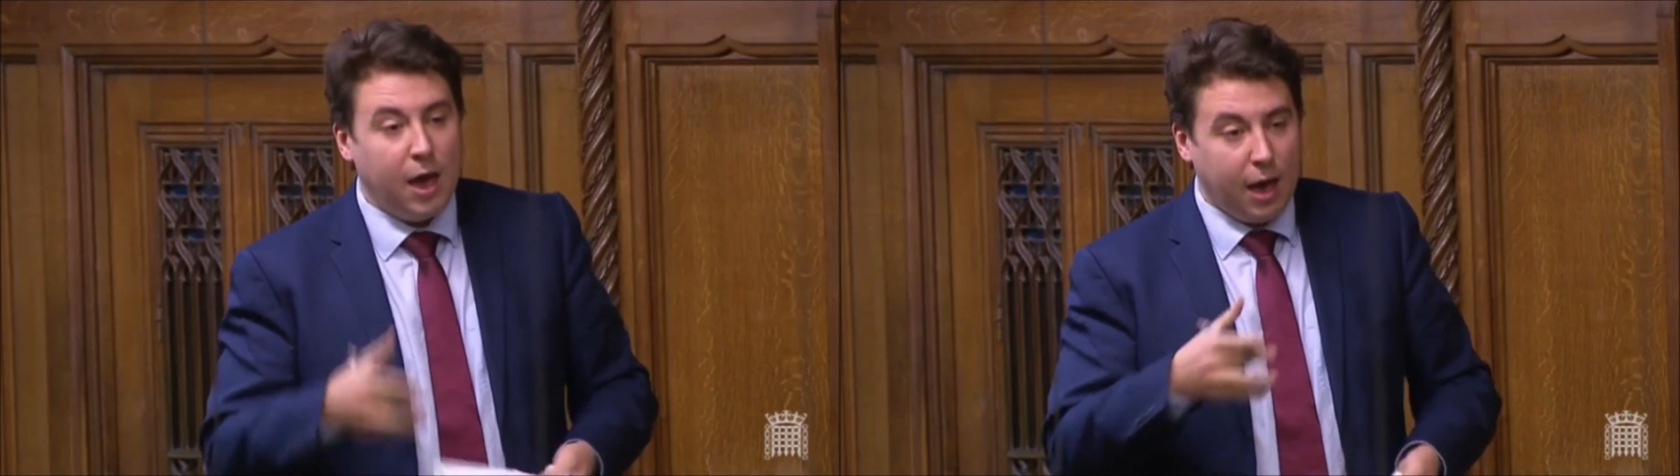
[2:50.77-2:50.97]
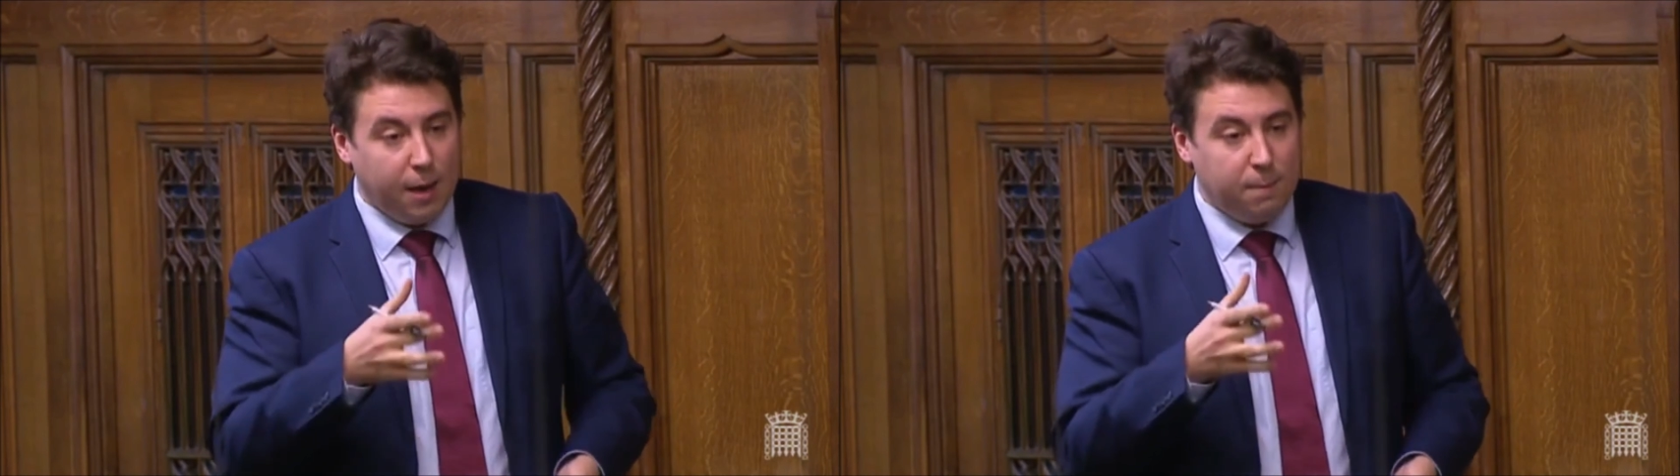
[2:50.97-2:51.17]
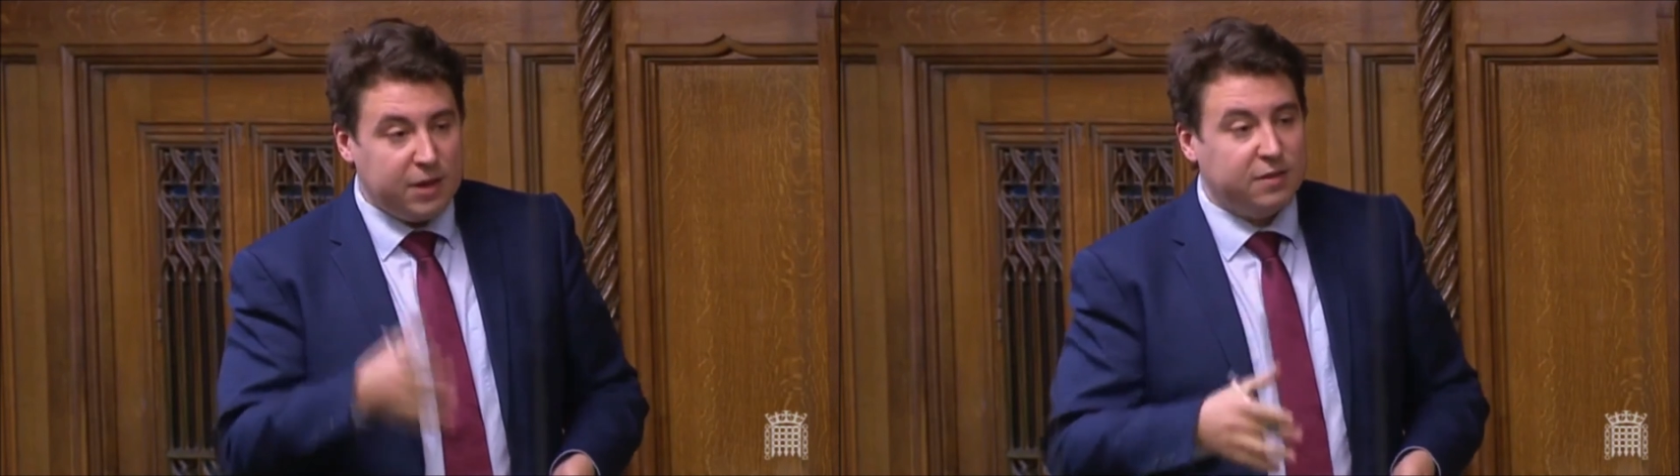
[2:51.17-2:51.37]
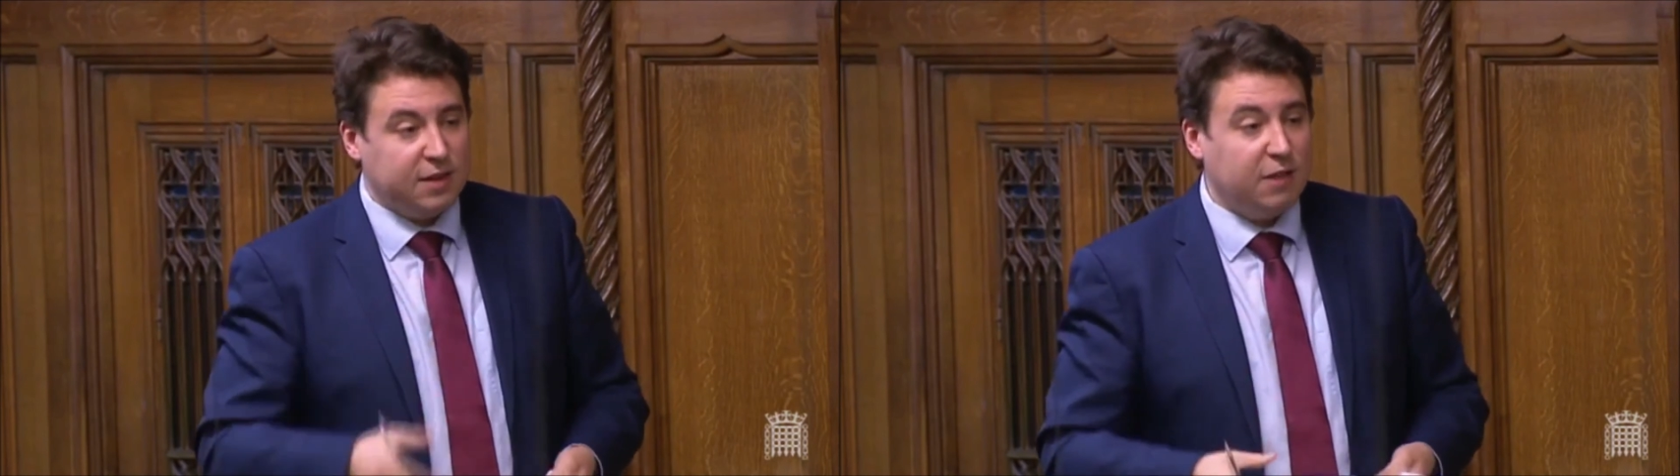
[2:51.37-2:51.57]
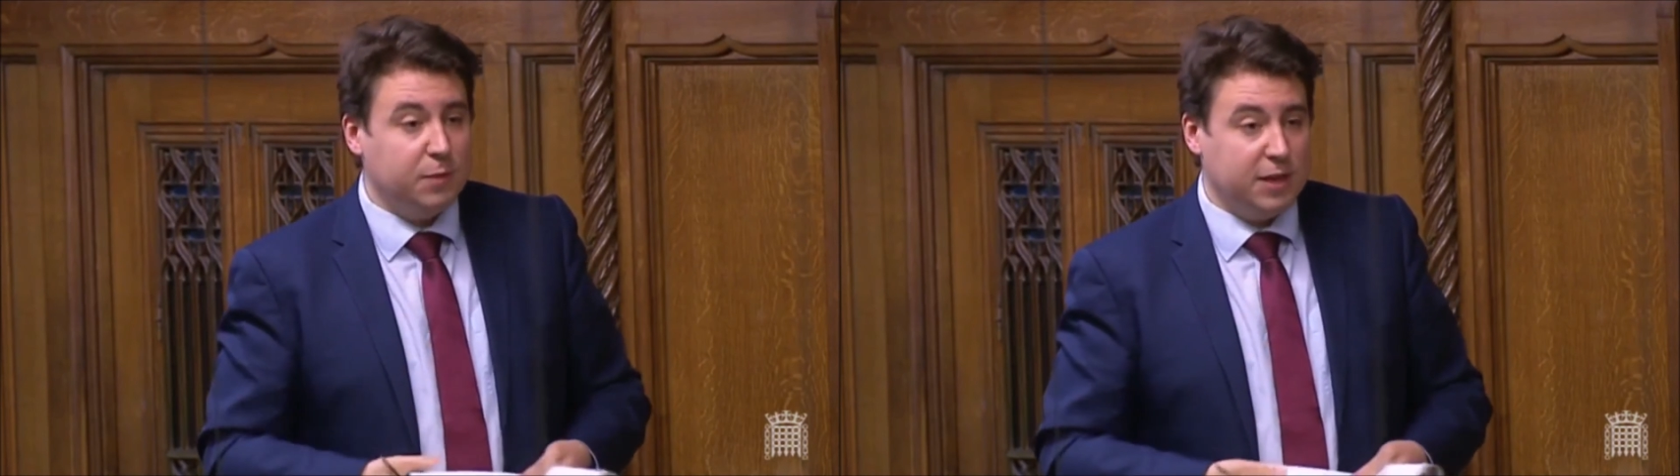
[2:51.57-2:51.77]
Ministers
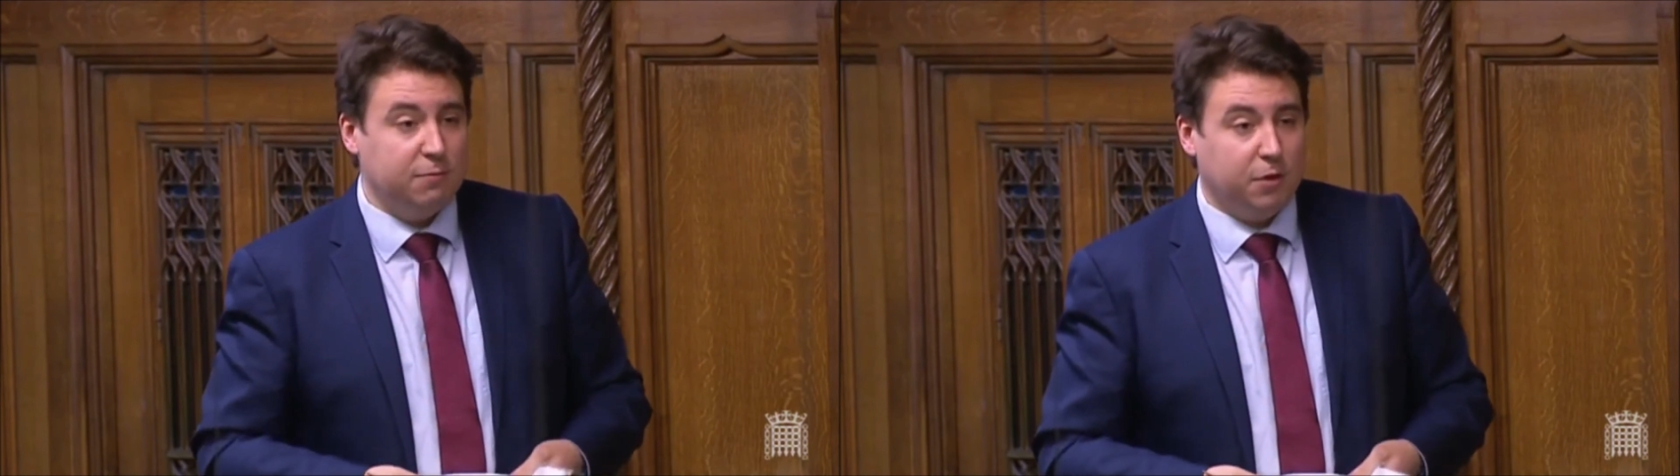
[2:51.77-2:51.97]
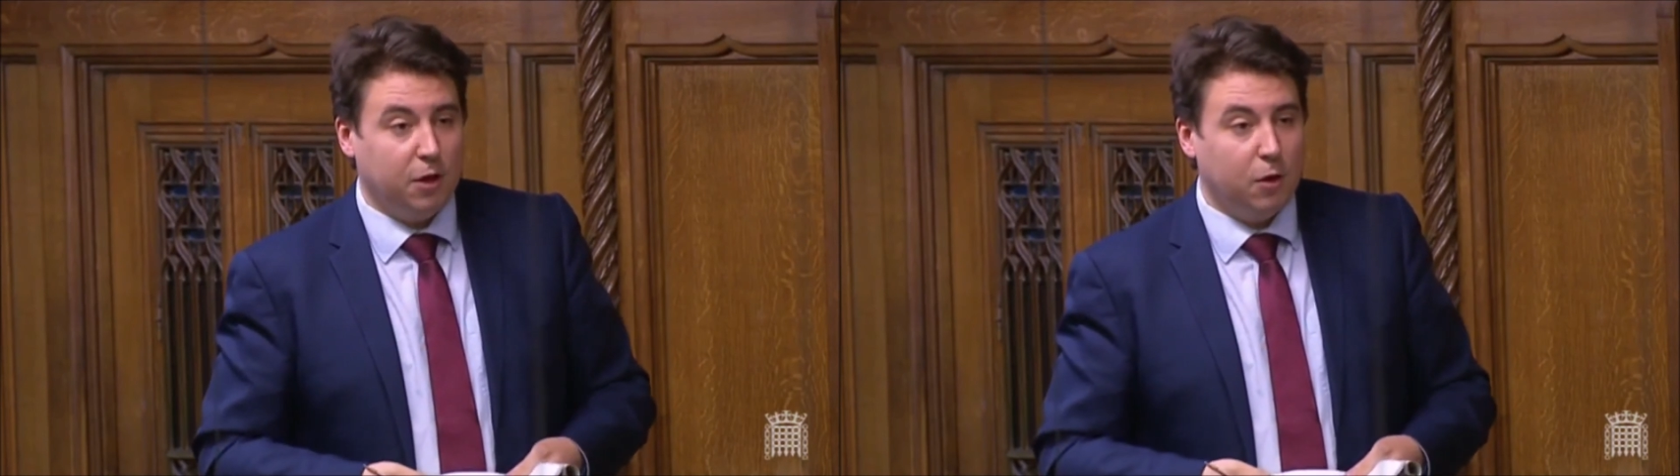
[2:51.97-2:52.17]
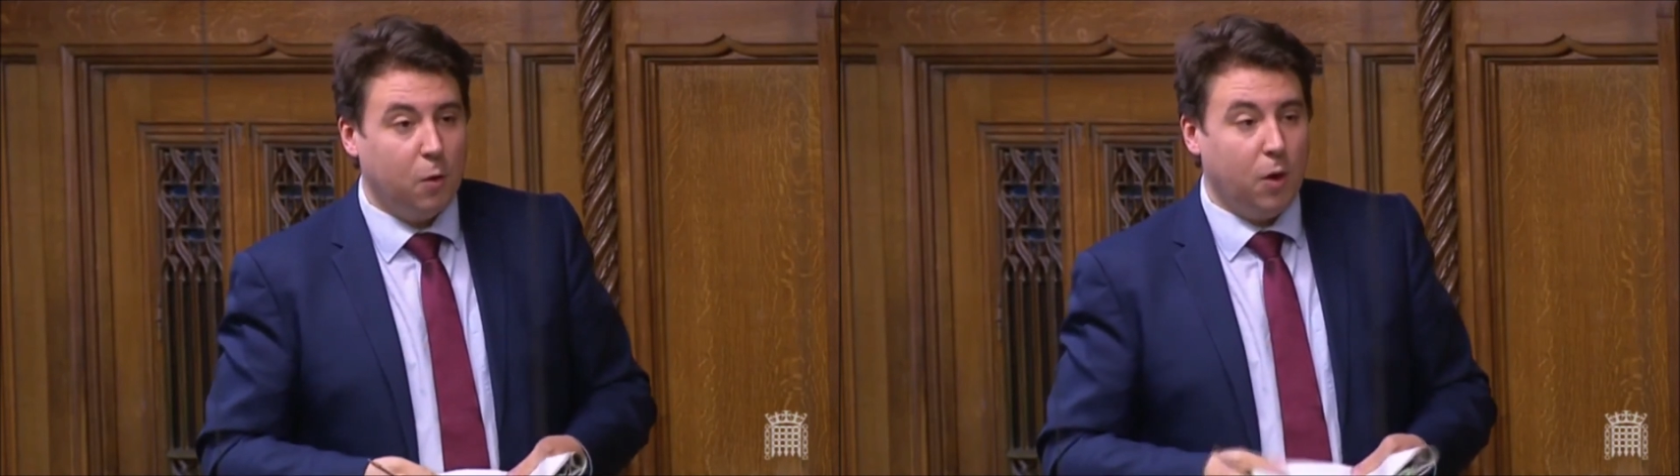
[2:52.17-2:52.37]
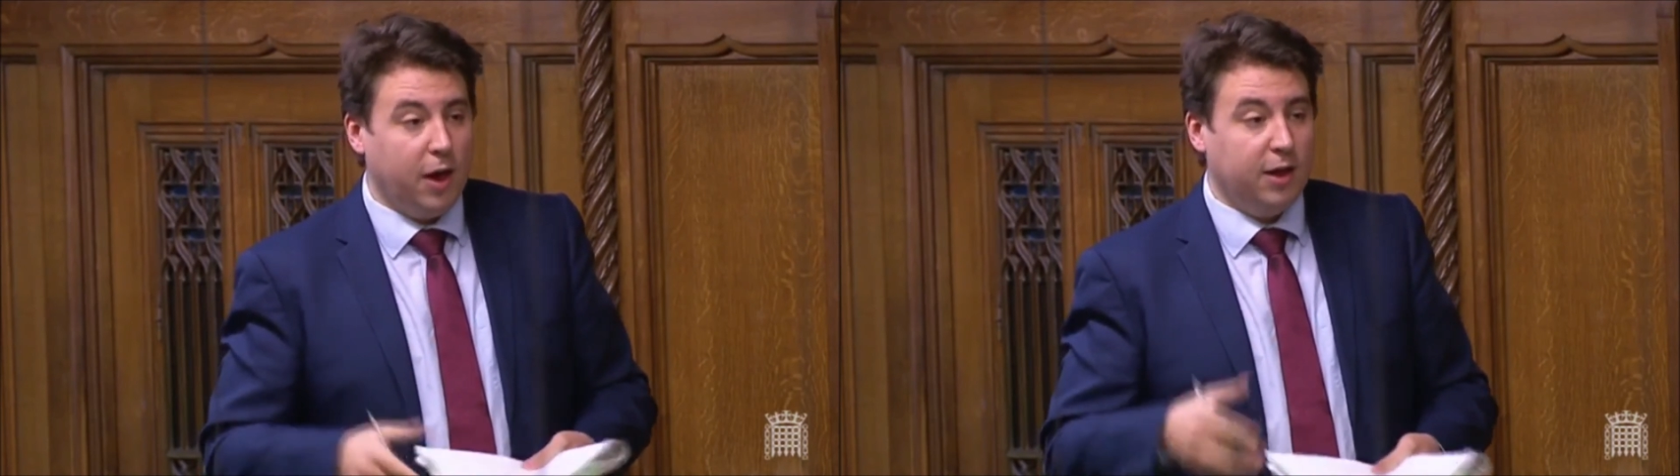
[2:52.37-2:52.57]
have been given quite a